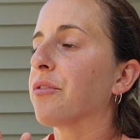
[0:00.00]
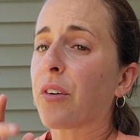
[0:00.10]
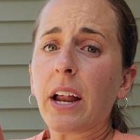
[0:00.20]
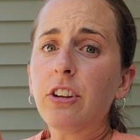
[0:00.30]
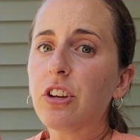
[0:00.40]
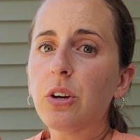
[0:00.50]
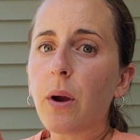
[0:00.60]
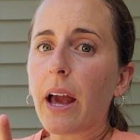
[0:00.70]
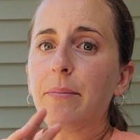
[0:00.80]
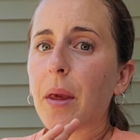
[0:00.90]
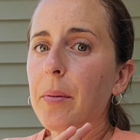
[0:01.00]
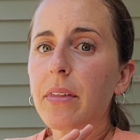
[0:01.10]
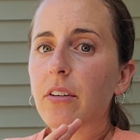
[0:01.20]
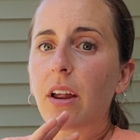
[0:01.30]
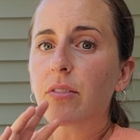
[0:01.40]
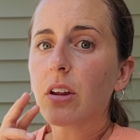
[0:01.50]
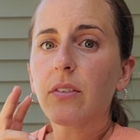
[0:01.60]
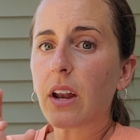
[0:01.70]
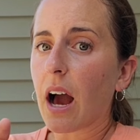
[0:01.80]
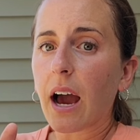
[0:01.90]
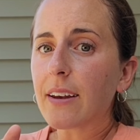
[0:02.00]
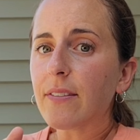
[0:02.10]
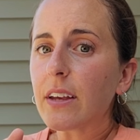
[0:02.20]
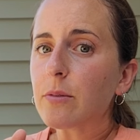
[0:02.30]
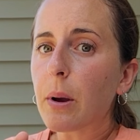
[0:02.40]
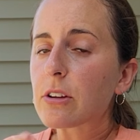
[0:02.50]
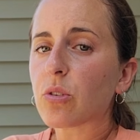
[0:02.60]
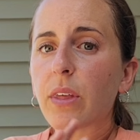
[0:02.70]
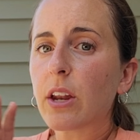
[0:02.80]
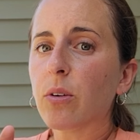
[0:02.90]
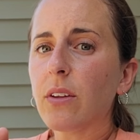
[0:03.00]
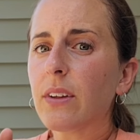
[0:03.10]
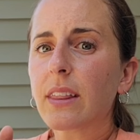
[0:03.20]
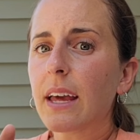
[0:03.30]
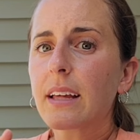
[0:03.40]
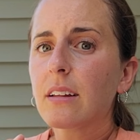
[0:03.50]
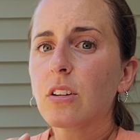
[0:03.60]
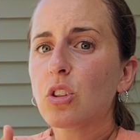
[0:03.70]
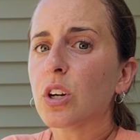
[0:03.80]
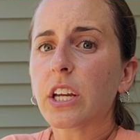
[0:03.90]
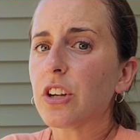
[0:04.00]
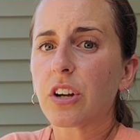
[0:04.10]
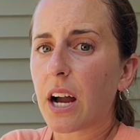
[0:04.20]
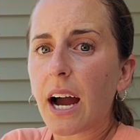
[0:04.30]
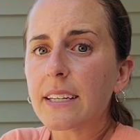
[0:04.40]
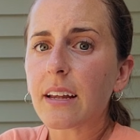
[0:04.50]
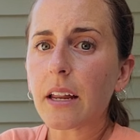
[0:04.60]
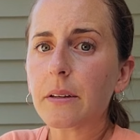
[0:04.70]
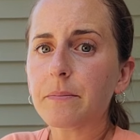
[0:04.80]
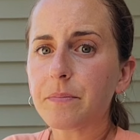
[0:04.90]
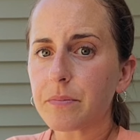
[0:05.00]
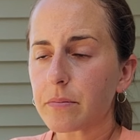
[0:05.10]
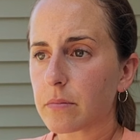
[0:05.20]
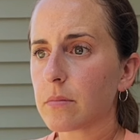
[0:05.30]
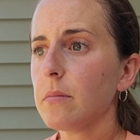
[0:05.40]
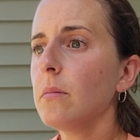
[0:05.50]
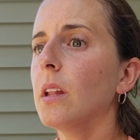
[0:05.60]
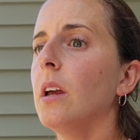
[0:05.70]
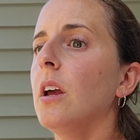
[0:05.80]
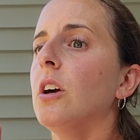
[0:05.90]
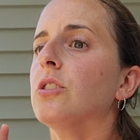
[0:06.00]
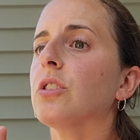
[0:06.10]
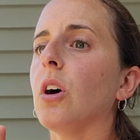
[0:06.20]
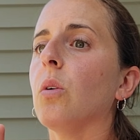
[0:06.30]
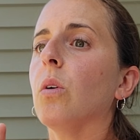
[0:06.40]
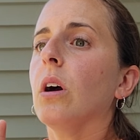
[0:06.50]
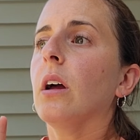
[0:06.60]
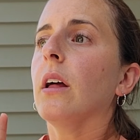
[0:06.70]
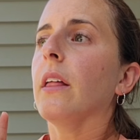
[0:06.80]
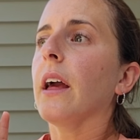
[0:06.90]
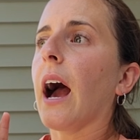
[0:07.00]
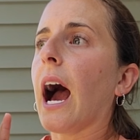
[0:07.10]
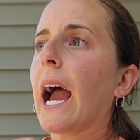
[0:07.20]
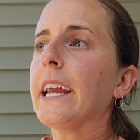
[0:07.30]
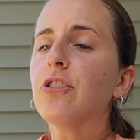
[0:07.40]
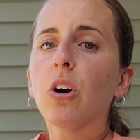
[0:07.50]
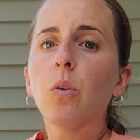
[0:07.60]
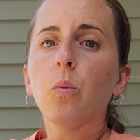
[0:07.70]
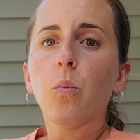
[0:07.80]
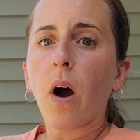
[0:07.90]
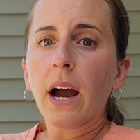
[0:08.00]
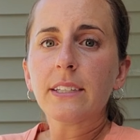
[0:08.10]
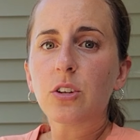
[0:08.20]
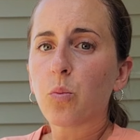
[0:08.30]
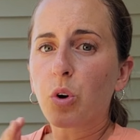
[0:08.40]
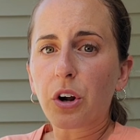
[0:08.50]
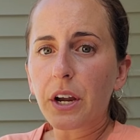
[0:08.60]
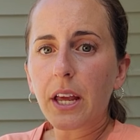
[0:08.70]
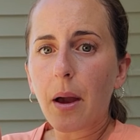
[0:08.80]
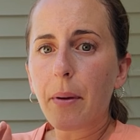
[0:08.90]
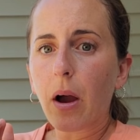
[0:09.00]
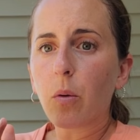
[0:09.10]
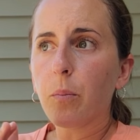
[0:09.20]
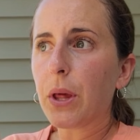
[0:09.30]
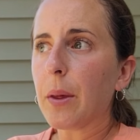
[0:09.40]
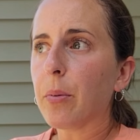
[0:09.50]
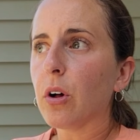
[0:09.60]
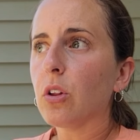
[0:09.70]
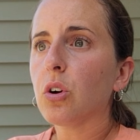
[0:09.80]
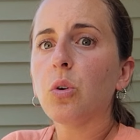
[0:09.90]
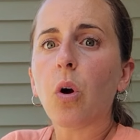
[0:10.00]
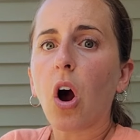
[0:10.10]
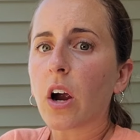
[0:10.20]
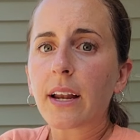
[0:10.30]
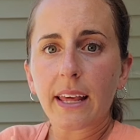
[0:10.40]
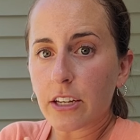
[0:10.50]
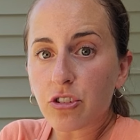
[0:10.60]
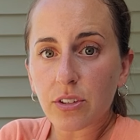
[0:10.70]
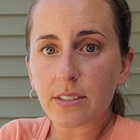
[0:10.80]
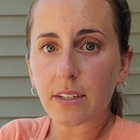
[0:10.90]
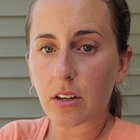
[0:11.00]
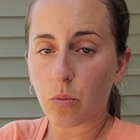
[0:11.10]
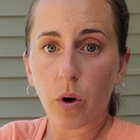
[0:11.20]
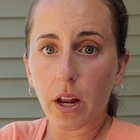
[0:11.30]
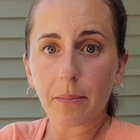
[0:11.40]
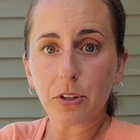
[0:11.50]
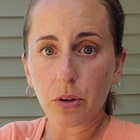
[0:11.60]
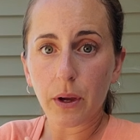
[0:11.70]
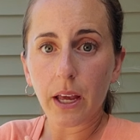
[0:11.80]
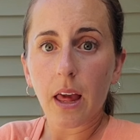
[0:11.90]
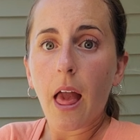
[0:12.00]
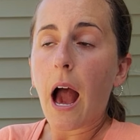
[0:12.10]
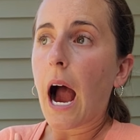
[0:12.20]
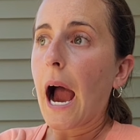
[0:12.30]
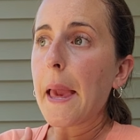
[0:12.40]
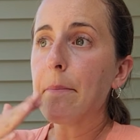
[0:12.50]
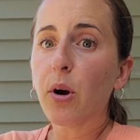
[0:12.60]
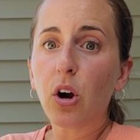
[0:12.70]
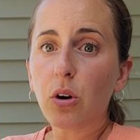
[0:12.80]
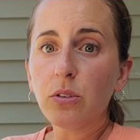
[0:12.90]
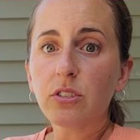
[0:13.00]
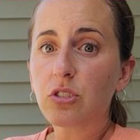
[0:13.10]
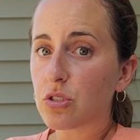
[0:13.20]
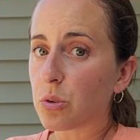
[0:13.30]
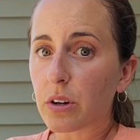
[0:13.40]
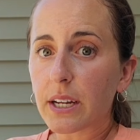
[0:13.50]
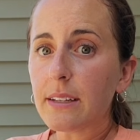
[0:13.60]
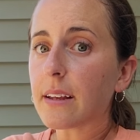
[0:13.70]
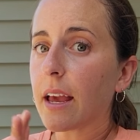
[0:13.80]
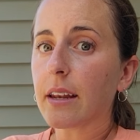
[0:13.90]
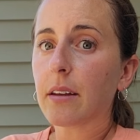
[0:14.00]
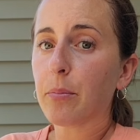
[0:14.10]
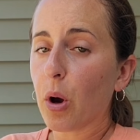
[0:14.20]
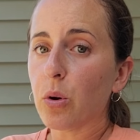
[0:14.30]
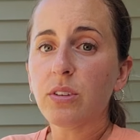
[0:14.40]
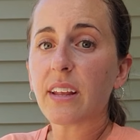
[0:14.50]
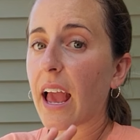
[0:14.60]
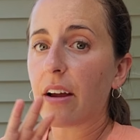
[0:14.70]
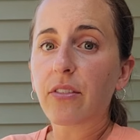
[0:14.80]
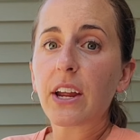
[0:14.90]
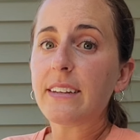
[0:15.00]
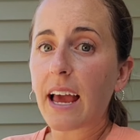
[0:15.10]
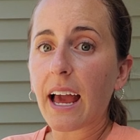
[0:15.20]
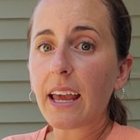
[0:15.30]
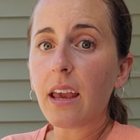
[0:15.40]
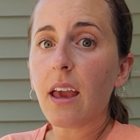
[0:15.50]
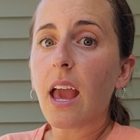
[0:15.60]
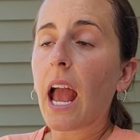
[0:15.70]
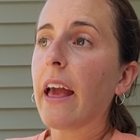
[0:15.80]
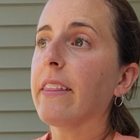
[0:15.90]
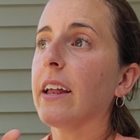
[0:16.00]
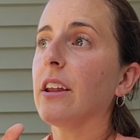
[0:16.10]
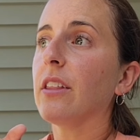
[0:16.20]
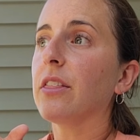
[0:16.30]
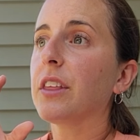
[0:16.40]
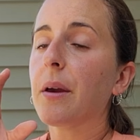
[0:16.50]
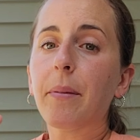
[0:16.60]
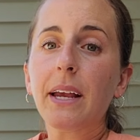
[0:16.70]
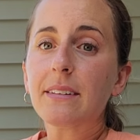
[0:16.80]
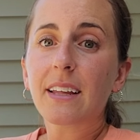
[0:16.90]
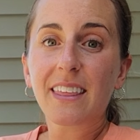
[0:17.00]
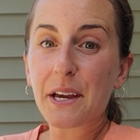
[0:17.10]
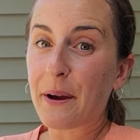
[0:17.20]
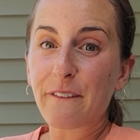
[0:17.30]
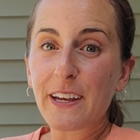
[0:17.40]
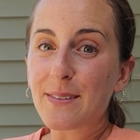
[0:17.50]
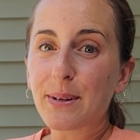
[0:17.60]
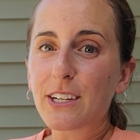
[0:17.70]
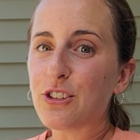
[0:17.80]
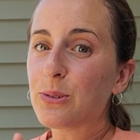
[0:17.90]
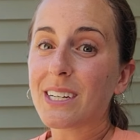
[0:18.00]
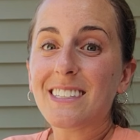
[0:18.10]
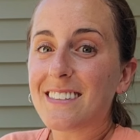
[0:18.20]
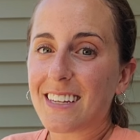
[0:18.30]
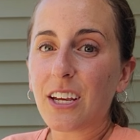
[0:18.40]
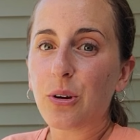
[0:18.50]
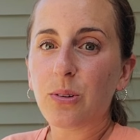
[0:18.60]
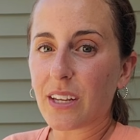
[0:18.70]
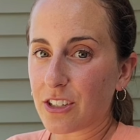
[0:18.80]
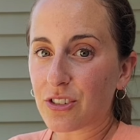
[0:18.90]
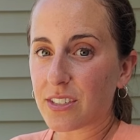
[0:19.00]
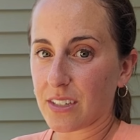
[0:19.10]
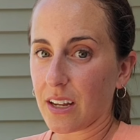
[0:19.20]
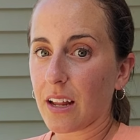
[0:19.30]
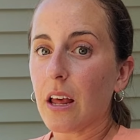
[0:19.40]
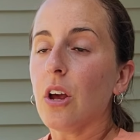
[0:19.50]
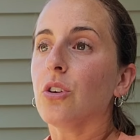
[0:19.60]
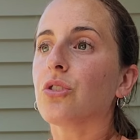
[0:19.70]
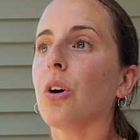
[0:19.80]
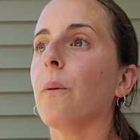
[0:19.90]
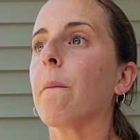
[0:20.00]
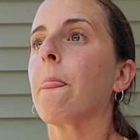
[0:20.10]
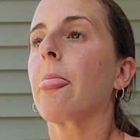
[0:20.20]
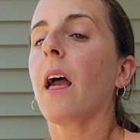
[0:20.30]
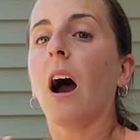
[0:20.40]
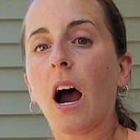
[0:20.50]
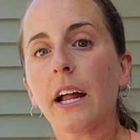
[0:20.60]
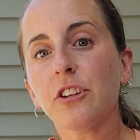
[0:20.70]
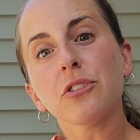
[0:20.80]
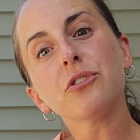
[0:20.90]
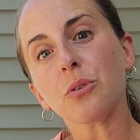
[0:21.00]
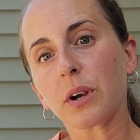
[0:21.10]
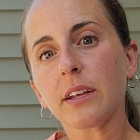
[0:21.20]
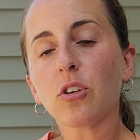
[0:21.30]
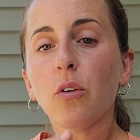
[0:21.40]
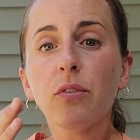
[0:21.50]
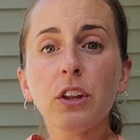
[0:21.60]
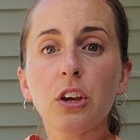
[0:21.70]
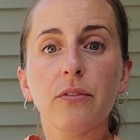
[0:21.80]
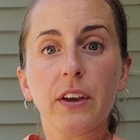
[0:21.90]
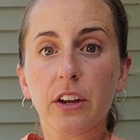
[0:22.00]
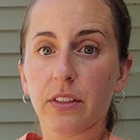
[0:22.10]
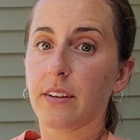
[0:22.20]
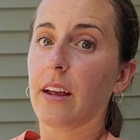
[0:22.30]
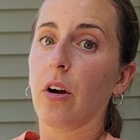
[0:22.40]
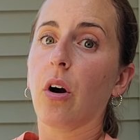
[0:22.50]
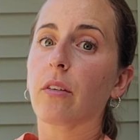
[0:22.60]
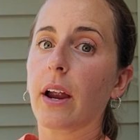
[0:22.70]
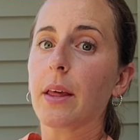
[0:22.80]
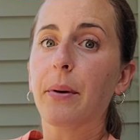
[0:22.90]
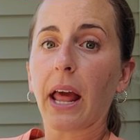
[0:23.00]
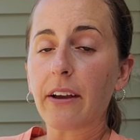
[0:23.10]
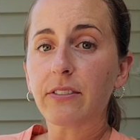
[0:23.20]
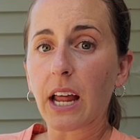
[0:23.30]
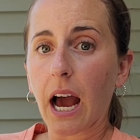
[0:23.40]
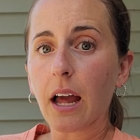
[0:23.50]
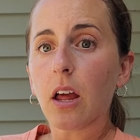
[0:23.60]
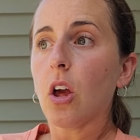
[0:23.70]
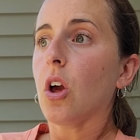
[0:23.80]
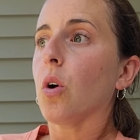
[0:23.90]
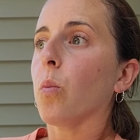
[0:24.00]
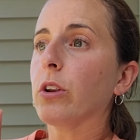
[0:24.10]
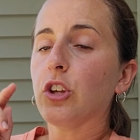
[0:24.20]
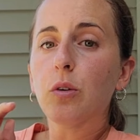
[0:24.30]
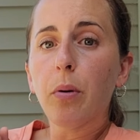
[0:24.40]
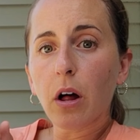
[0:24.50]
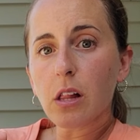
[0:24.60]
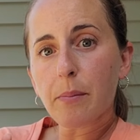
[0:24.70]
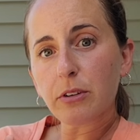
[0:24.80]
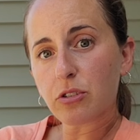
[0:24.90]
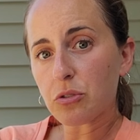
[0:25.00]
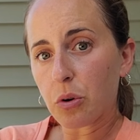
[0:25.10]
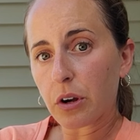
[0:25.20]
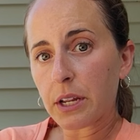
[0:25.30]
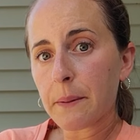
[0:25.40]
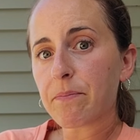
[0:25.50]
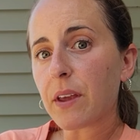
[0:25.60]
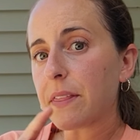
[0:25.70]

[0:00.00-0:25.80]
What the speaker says: friend you, and maybe they're never even on Facebook, so they don't even like look at your content. So I don't want to worry about people who aren't interested in what I'm doing. I post stories and posts every day, and then the amazing thing about Facebook is you can see who's interested. So on your stories, hopefully you figured this out already, but if not, when you pull up a story, in